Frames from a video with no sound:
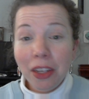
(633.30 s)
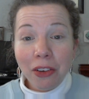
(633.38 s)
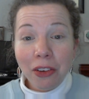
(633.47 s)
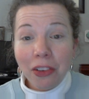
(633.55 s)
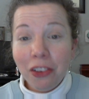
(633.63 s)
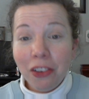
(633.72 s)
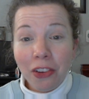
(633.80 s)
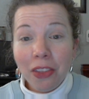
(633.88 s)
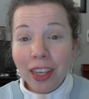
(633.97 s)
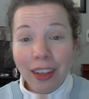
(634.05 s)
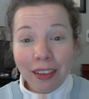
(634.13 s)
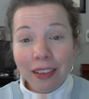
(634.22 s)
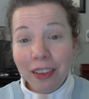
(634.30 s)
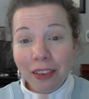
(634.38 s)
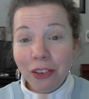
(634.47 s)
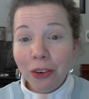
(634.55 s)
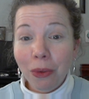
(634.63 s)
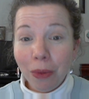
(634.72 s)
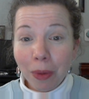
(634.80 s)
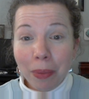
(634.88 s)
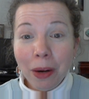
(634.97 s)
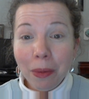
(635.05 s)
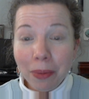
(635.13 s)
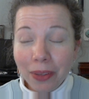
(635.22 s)
such a thing as a digital
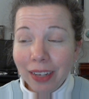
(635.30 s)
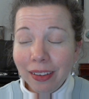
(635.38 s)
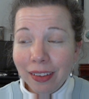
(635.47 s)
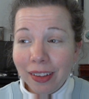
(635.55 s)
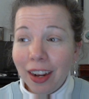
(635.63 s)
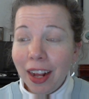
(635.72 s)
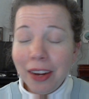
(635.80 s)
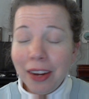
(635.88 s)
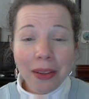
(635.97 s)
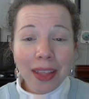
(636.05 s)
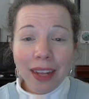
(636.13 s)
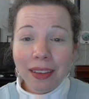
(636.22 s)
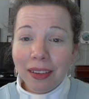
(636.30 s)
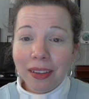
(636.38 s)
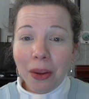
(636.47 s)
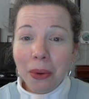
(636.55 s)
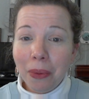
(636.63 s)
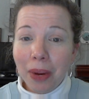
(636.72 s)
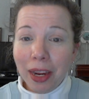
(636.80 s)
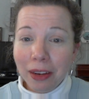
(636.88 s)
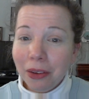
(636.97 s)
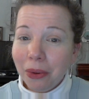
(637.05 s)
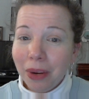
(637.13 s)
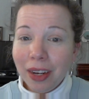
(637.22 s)
repair place? And I know that's so
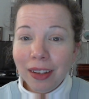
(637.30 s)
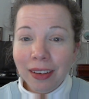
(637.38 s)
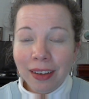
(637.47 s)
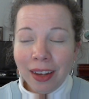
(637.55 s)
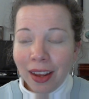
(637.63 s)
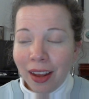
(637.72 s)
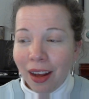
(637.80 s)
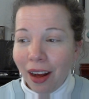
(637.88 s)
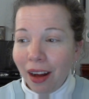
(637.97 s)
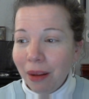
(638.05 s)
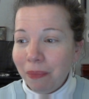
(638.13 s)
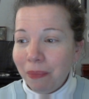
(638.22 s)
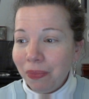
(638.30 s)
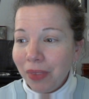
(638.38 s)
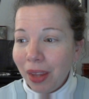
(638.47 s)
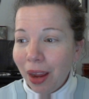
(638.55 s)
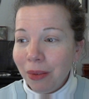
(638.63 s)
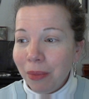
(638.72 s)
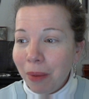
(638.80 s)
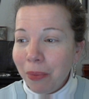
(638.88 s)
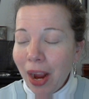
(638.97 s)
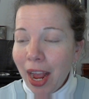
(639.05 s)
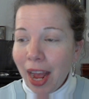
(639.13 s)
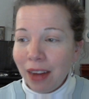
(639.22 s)
antiquated. I remember
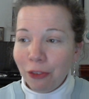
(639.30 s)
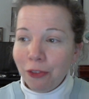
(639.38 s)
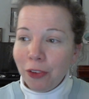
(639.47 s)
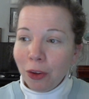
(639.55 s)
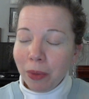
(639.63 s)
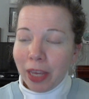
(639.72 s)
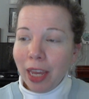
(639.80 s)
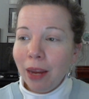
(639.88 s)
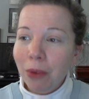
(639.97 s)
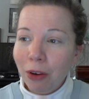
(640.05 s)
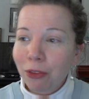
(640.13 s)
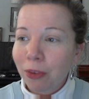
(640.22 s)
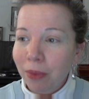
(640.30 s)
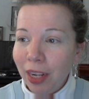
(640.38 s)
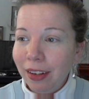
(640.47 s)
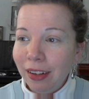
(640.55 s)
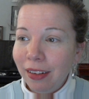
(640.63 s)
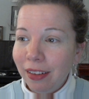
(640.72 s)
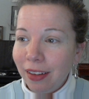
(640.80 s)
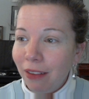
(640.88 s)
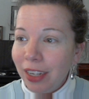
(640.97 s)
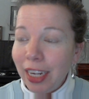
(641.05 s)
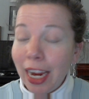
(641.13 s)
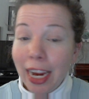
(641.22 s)
I had a film camera from
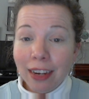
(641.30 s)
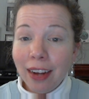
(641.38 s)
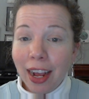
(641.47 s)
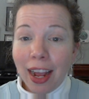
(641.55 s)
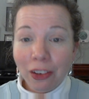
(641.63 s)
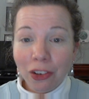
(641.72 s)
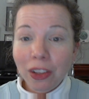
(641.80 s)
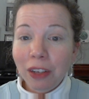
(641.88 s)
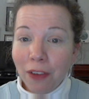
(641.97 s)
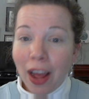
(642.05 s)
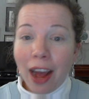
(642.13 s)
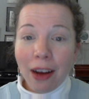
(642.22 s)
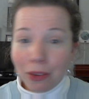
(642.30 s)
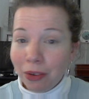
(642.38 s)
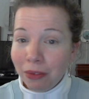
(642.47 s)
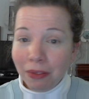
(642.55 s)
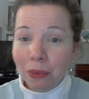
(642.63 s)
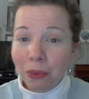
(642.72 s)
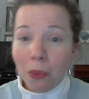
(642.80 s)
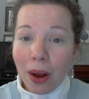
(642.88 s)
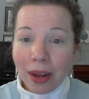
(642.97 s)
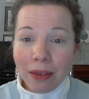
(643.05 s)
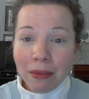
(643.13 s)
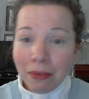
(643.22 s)
1978 and I actually found
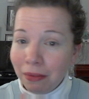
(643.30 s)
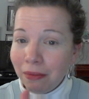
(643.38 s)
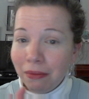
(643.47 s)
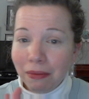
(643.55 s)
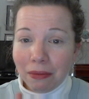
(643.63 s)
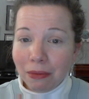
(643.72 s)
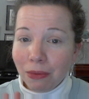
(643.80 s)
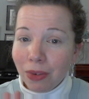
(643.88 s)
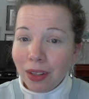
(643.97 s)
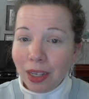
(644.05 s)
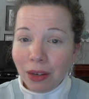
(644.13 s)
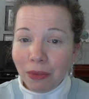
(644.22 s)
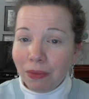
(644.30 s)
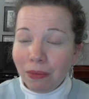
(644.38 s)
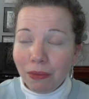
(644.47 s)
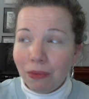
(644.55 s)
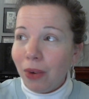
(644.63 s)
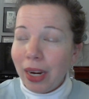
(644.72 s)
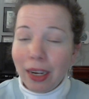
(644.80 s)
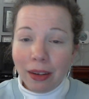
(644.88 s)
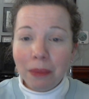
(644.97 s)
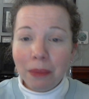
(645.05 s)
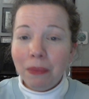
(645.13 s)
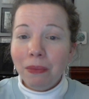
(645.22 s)
one really
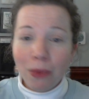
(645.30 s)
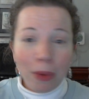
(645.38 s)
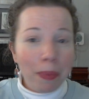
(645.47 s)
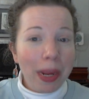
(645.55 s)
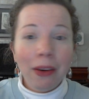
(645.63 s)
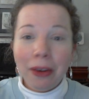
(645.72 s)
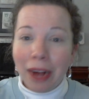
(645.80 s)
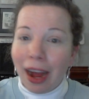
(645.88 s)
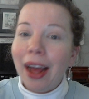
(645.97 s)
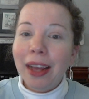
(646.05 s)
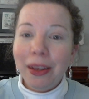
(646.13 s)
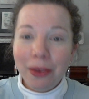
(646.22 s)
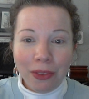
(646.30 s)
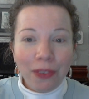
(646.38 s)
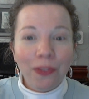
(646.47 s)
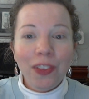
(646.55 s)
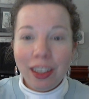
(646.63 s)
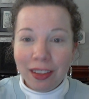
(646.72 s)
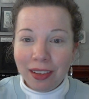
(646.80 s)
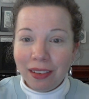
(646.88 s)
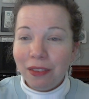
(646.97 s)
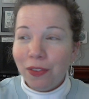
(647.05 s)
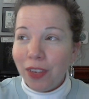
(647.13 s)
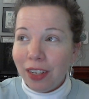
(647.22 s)
random repair guy who
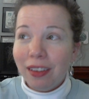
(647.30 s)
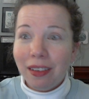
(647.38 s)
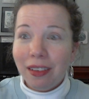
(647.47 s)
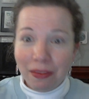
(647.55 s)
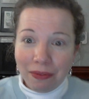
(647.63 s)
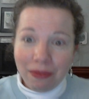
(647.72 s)
fixes